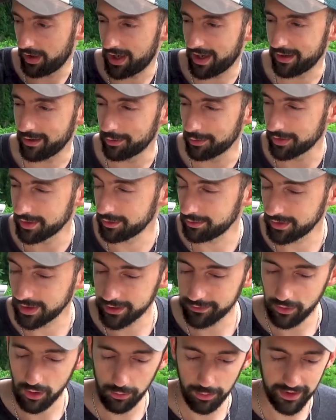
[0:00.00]
I don't
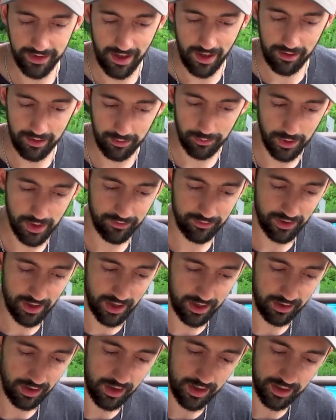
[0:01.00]
leave home without it whenever
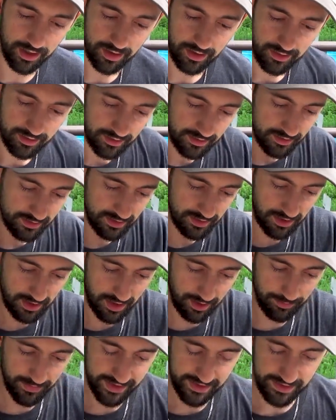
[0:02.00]
I hike.
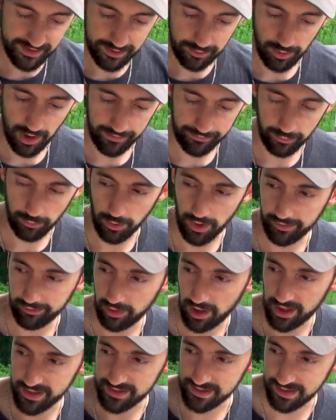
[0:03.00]
This is great for
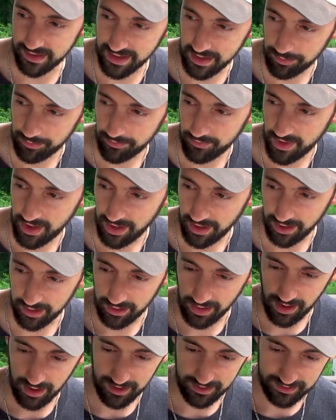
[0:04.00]
whenever I sleep, and
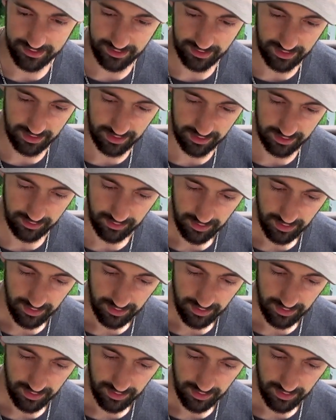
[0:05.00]
honestly,